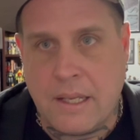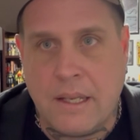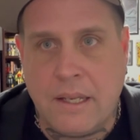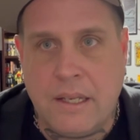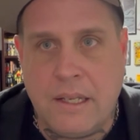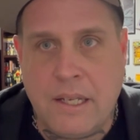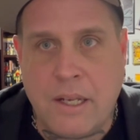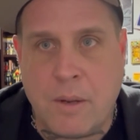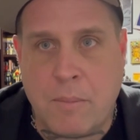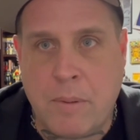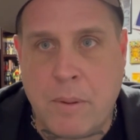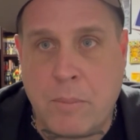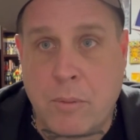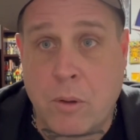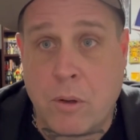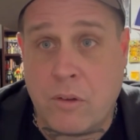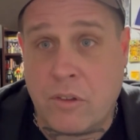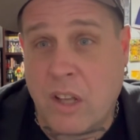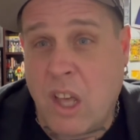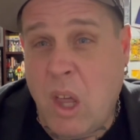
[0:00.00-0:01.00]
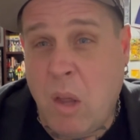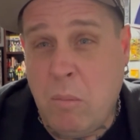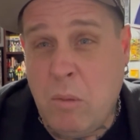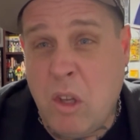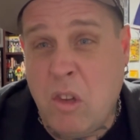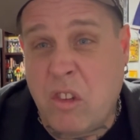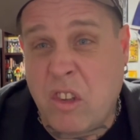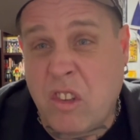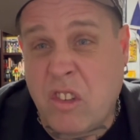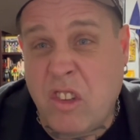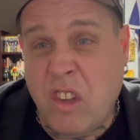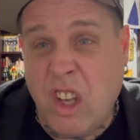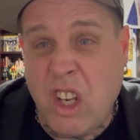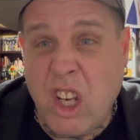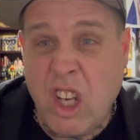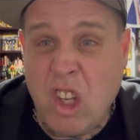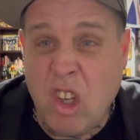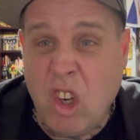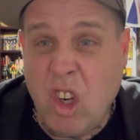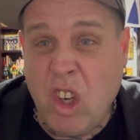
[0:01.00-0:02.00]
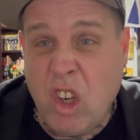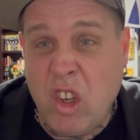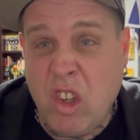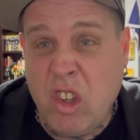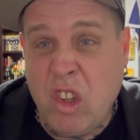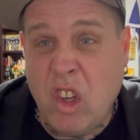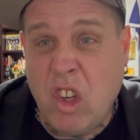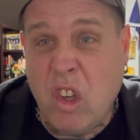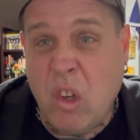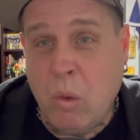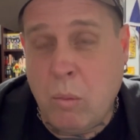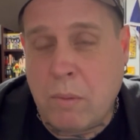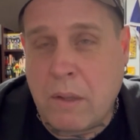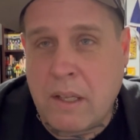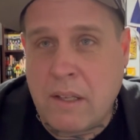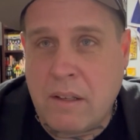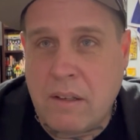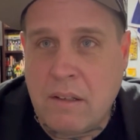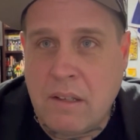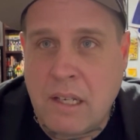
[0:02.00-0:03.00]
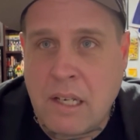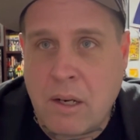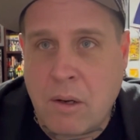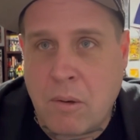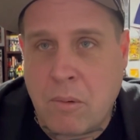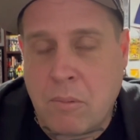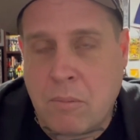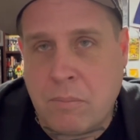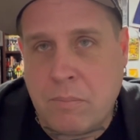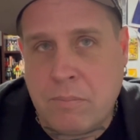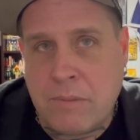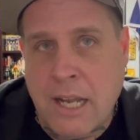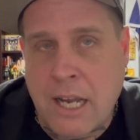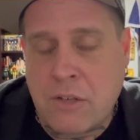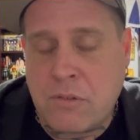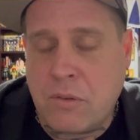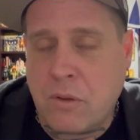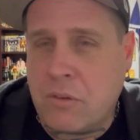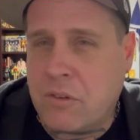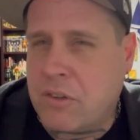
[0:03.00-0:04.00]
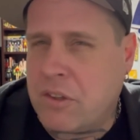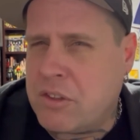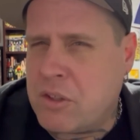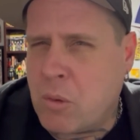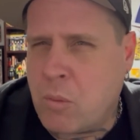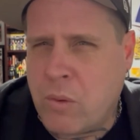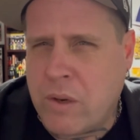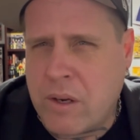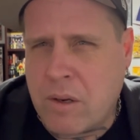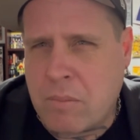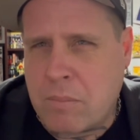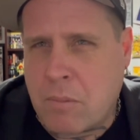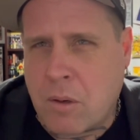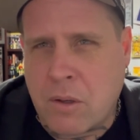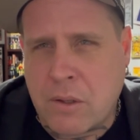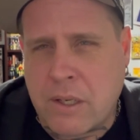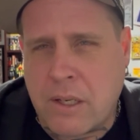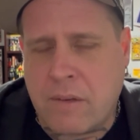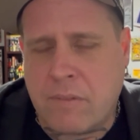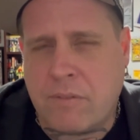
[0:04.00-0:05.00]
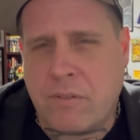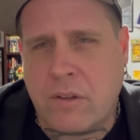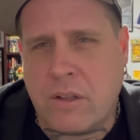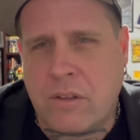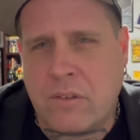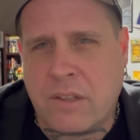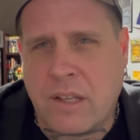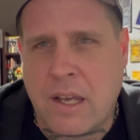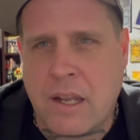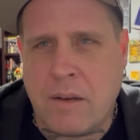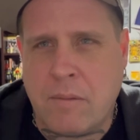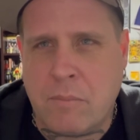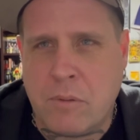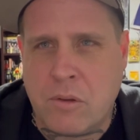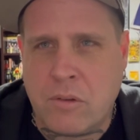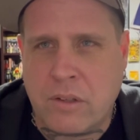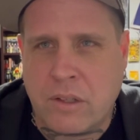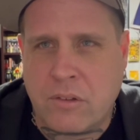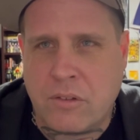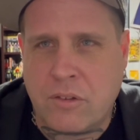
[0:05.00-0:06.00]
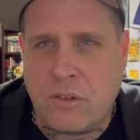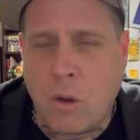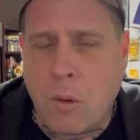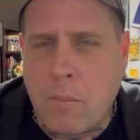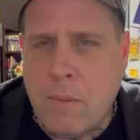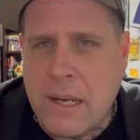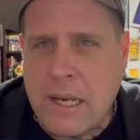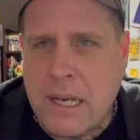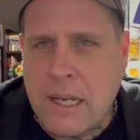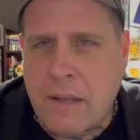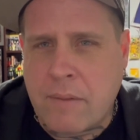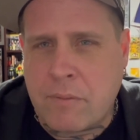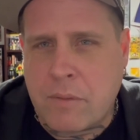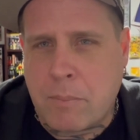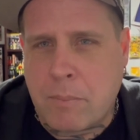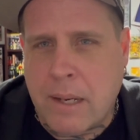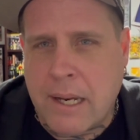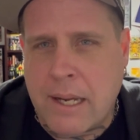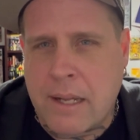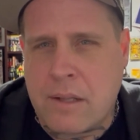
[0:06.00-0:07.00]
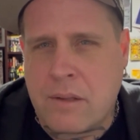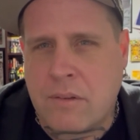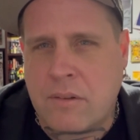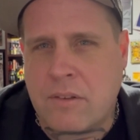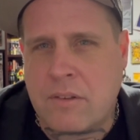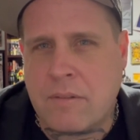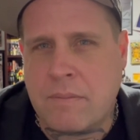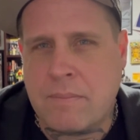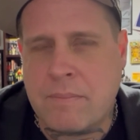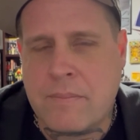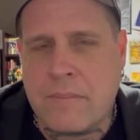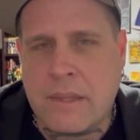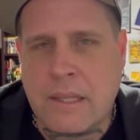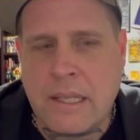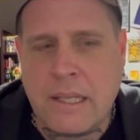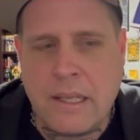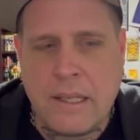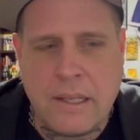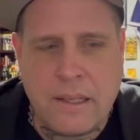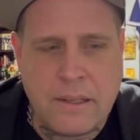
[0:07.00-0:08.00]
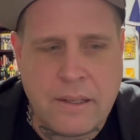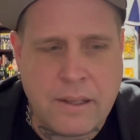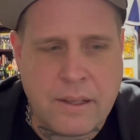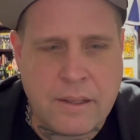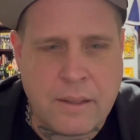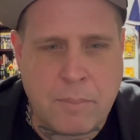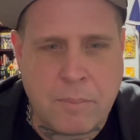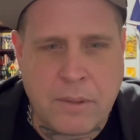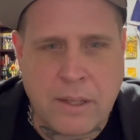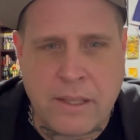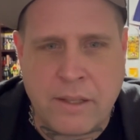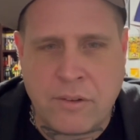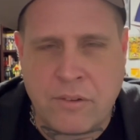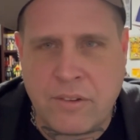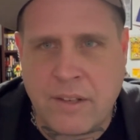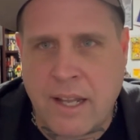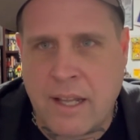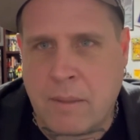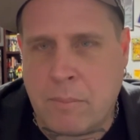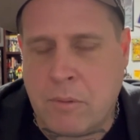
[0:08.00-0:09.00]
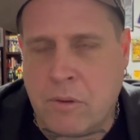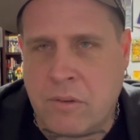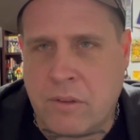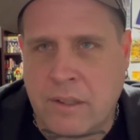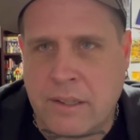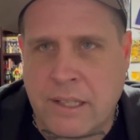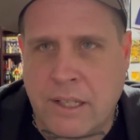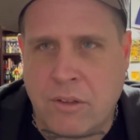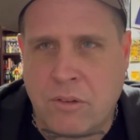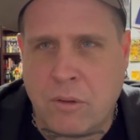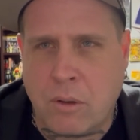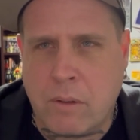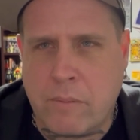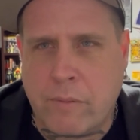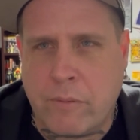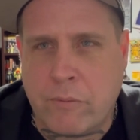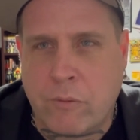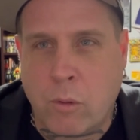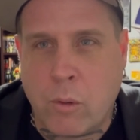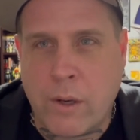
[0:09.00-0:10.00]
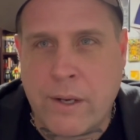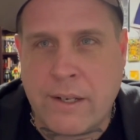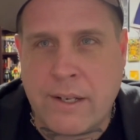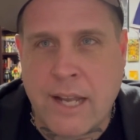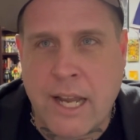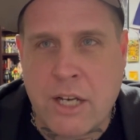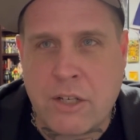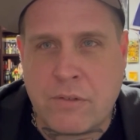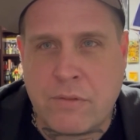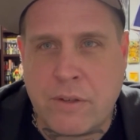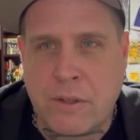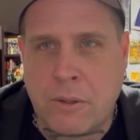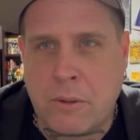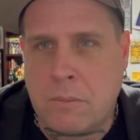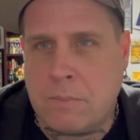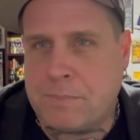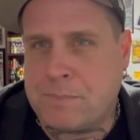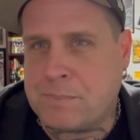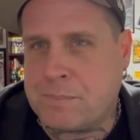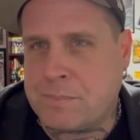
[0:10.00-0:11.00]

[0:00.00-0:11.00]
people are always like, oh, Music City, but, Nashville is such a weird market for this kind of music. So many of the bands that play this style of music, they sort of avoid Nashville.